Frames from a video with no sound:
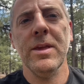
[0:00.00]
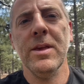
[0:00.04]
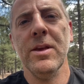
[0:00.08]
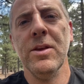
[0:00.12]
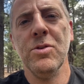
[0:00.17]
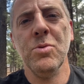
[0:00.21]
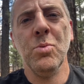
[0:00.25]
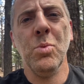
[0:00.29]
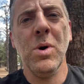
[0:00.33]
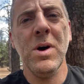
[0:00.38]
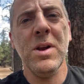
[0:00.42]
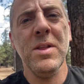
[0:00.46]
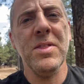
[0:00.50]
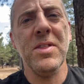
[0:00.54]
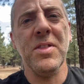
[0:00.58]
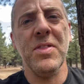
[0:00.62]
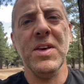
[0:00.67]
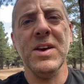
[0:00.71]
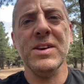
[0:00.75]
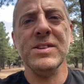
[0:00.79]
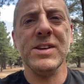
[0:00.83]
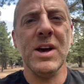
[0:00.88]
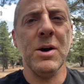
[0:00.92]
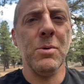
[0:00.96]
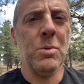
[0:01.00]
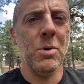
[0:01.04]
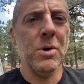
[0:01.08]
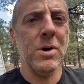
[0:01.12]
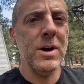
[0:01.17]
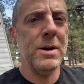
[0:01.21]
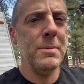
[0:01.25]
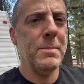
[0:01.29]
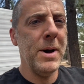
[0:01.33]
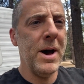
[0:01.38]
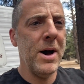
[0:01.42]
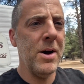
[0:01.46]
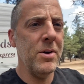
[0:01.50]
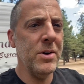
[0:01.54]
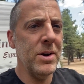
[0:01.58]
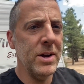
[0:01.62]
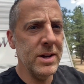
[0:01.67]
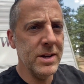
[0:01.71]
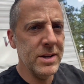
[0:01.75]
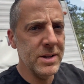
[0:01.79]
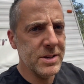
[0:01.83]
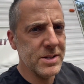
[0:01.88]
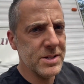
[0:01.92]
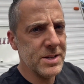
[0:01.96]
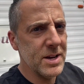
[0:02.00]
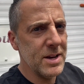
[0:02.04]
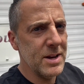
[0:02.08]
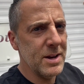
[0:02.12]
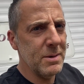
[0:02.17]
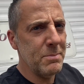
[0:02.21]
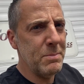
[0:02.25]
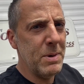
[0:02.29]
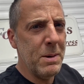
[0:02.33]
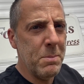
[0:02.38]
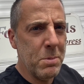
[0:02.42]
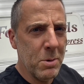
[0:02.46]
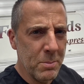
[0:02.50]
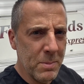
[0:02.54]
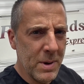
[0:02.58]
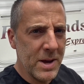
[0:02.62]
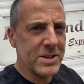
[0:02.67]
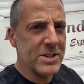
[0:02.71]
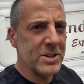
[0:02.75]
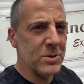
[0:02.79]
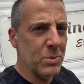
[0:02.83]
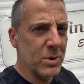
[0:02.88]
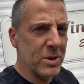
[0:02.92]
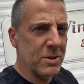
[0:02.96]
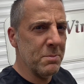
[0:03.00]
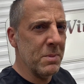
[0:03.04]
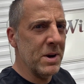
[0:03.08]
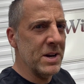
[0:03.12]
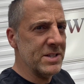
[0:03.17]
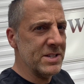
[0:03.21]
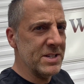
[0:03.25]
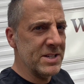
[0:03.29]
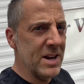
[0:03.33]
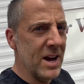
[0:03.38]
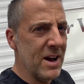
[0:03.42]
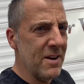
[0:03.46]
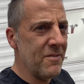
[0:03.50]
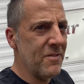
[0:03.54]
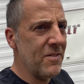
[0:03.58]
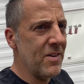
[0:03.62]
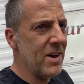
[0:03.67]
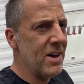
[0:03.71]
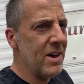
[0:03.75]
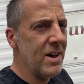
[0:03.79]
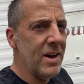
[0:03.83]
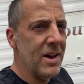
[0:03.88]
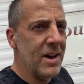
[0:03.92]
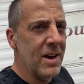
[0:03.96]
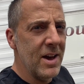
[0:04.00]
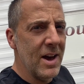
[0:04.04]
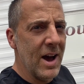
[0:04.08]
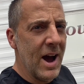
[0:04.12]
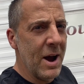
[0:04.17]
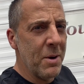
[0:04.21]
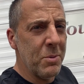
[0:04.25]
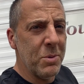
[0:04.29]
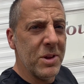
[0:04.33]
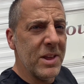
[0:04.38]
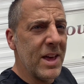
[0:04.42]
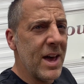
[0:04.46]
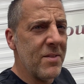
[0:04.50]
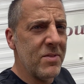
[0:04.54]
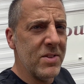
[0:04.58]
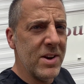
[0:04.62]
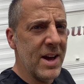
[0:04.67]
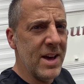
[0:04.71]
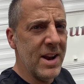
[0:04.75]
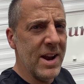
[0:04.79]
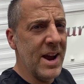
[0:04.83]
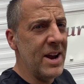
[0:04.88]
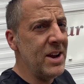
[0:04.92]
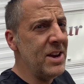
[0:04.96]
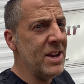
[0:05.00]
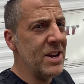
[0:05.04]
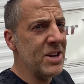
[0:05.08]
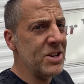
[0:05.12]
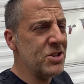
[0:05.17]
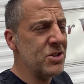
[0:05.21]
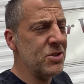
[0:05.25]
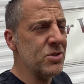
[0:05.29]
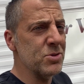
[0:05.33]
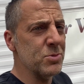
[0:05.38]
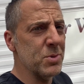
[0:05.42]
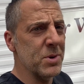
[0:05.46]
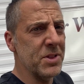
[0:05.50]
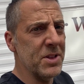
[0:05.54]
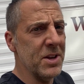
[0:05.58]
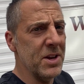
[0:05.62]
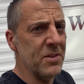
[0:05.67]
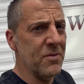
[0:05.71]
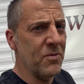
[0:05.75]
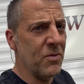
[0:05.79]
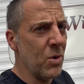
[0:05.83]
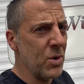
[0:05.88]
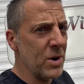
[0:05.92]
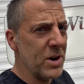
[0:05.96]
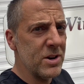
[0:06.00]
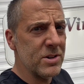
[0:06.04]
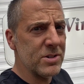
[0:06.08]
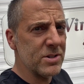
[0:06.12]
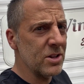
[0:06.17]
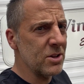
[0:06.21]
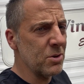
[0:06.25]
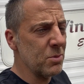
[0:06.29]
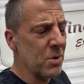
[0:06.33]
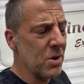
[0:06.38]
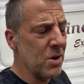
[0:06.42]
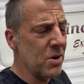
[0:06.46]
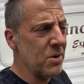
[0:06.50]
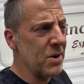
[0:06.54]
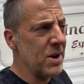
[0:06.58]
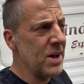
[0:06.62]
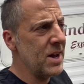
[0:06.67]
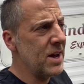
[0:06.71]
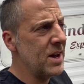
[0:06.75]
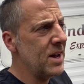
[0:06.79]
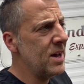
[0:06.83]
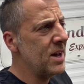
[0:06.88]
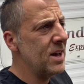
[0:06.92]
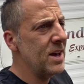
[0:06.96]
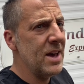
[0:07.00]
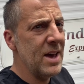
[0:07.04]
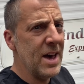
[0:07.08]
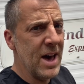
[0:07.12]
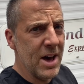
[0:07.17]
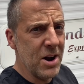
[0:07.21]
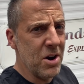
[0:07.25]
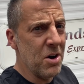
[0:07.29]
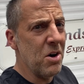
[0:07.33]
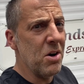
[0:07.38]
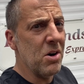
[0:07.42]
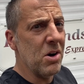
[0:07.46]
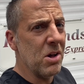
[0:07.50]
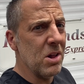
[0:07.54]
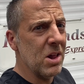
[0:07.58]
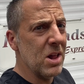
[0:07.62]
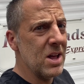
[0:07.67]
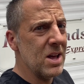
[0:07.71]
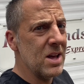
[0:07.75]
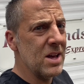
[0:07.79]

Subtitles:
It's one of the things I worry about is people messing with my stuff. I really haven't had any issues with it 4 years on the road at all.